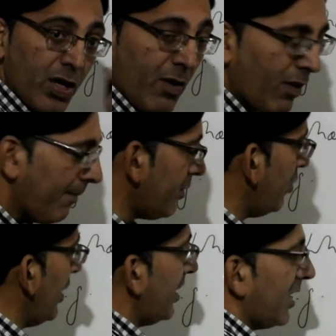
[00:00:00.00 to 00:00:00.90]
Now come
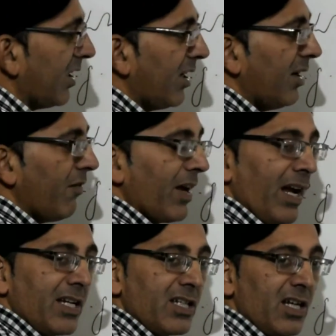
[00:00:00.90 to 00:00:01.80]
to the third
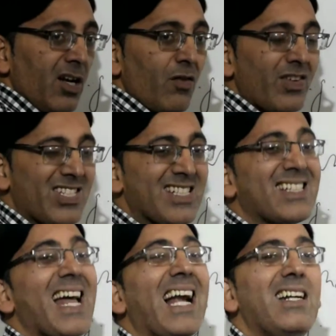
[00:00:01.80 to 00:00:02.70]
variety, which
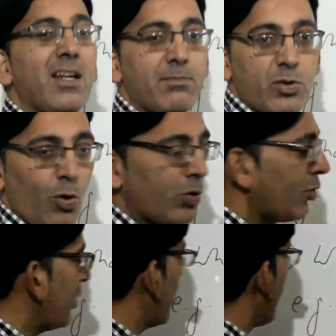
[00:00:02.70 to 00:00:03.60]
is seldom taught
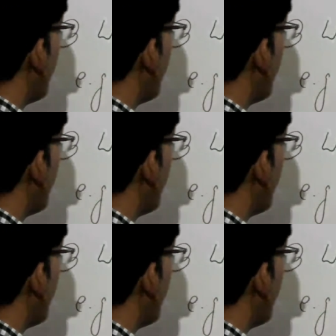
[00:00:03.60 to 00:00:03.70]
to the